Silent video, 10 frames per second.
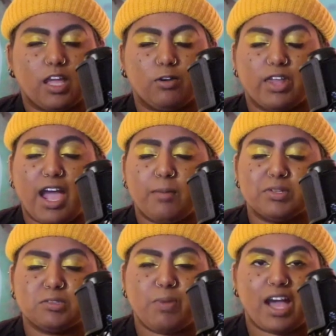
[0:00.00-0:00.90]
They hold
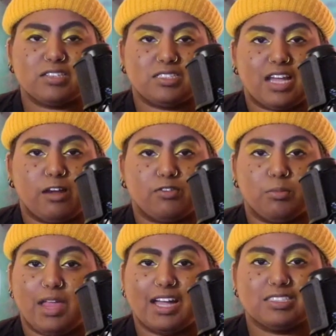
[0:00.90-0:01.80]
habits passed down
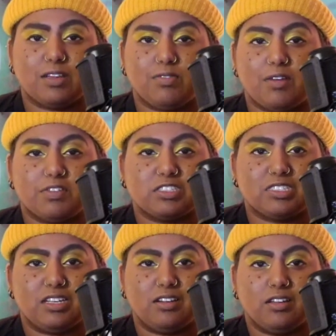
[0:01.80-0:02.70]
from lands I've never
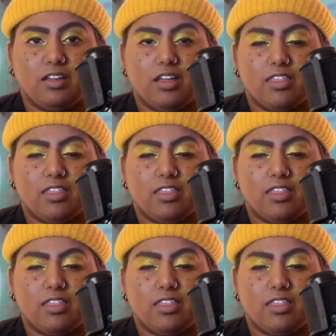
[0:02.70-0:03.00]
seen,